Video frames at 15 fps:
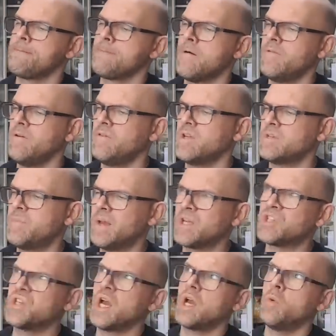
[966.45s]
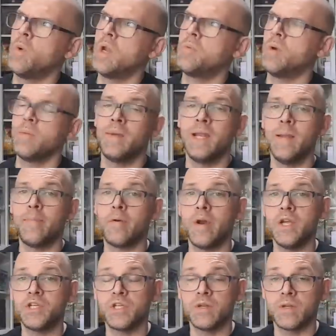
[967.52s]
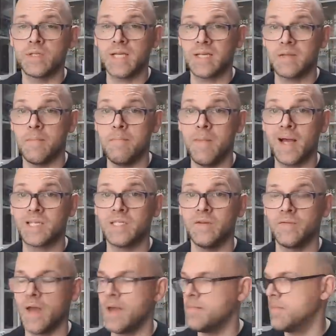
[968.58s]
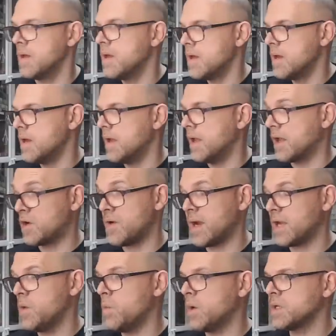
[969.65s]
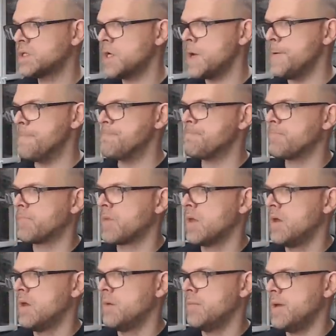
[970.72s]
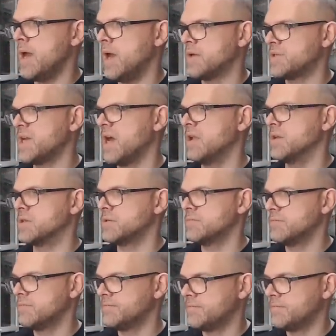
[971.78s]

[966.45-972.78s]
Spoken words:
I think if I was to pick a second one, it'd probably be Liberation, because that's a massive game. And a cracking one too. But yeah, Settlers.